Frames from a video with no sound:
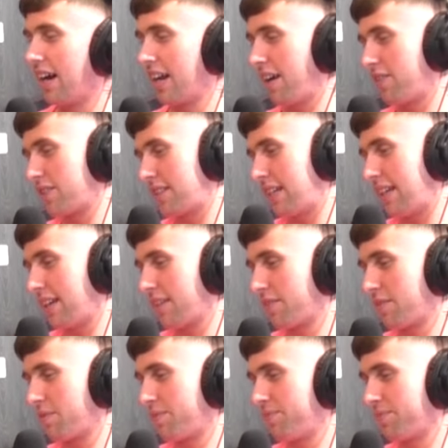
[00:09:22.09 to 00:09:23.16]
and
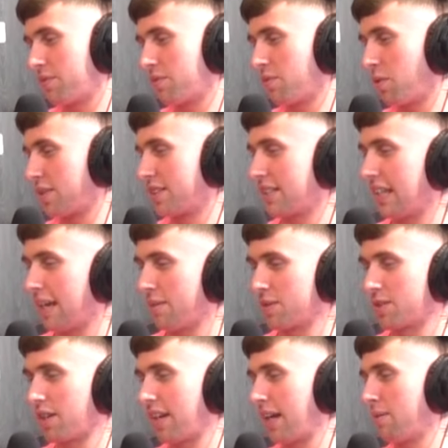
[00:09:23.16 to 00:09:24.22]
obviously once the day was done,